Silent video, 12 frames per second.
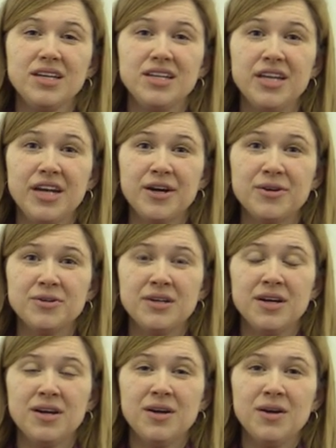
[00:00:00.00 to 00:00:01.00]
You know,
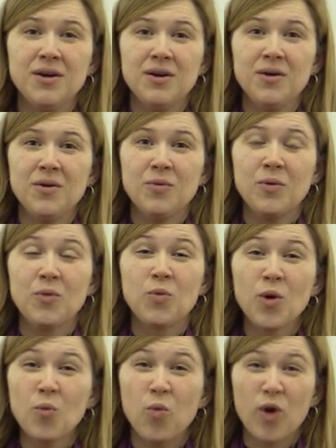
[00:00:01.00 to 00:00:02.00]
when
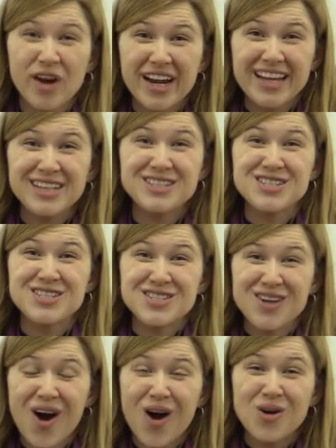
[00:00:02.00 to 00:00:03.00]
we're working
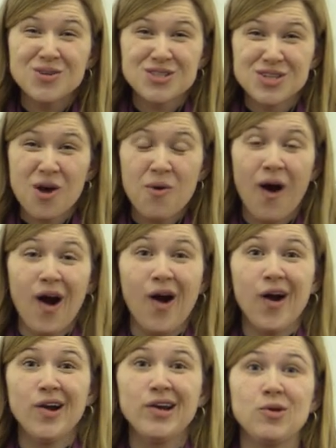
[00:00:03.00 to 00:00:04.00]
so
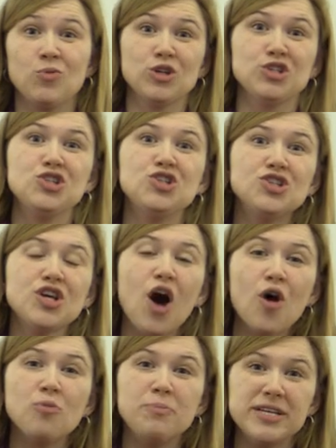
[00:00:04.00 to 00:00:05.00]
hard and we're
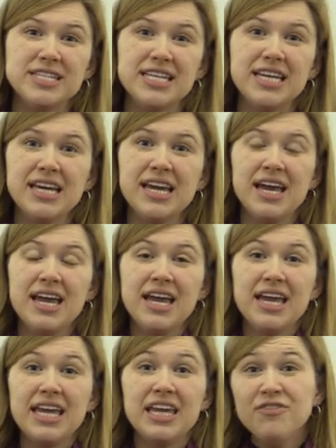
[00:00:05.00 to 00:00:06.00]
so busy,
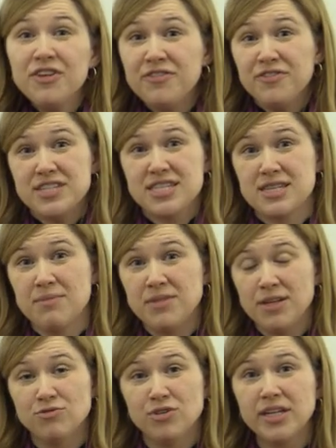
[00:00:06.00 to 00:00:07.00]
even if it's
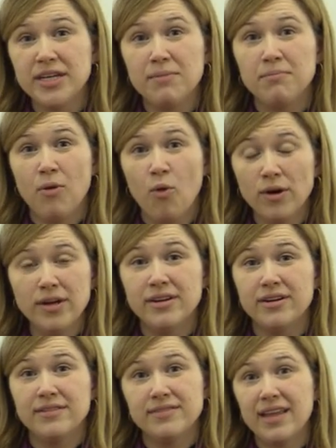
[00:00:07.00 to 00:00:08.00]
something really
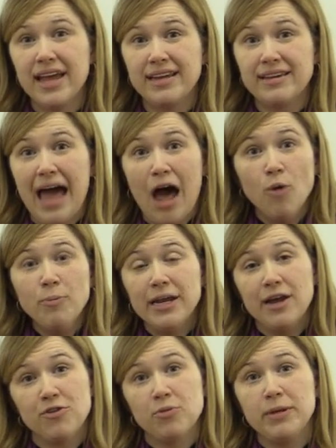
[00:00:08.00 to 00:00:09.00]
important, like
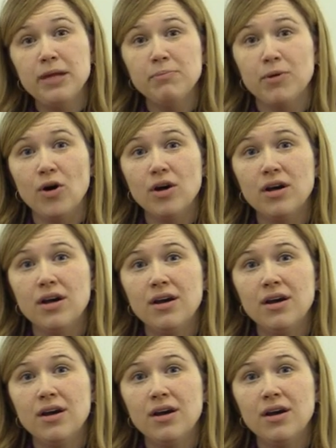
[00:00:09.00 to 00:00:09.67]
helping other people,